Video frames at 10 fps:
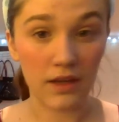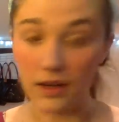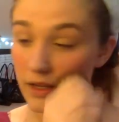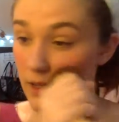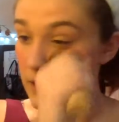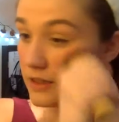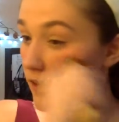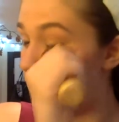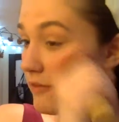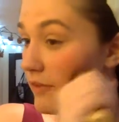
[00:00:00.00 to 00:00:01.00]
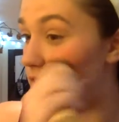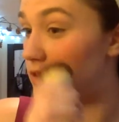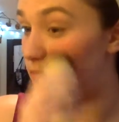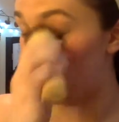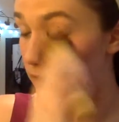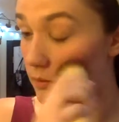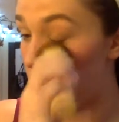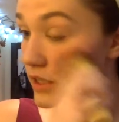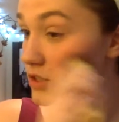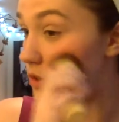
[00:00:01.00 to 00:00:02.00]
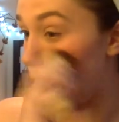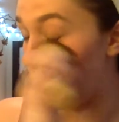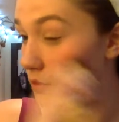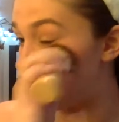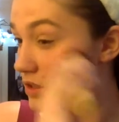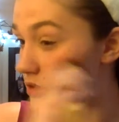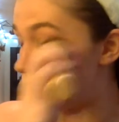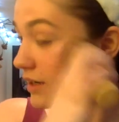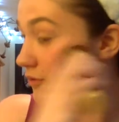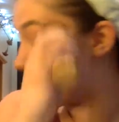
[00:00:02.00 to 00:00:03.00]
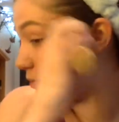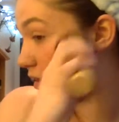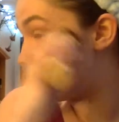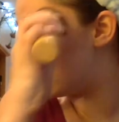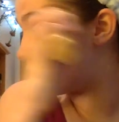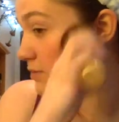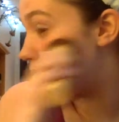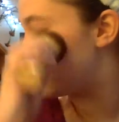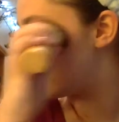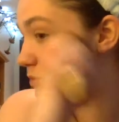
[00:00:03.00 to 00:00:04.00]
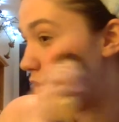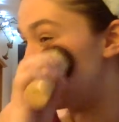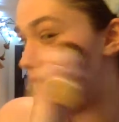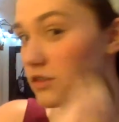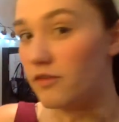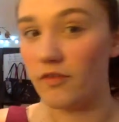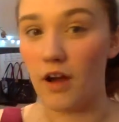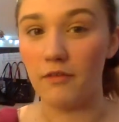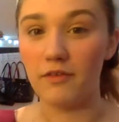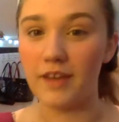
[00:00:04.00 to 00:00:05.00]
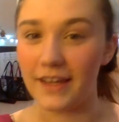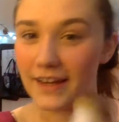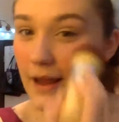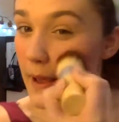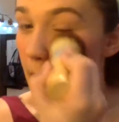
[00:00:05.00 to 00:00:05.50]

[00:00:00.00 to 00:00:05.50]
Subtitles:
And I can't tell if my face is red from blush or just red from me smashing a brush off of it.